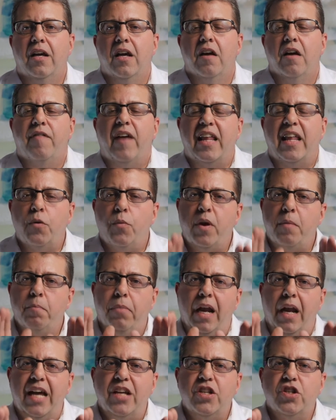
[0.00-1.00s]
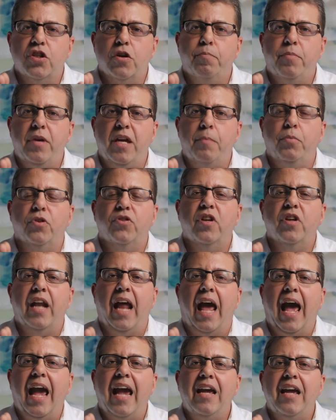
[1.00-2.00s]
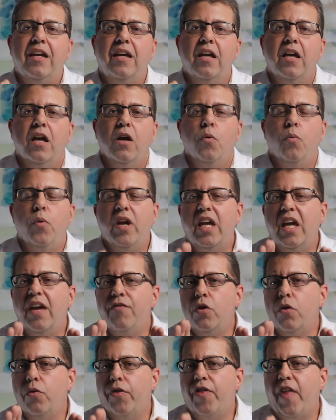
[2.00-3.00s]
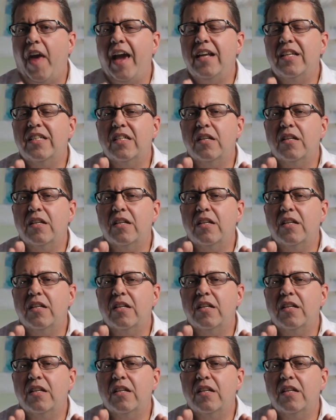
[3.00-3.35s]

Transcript: Father, we bless your people today. We give you thanks and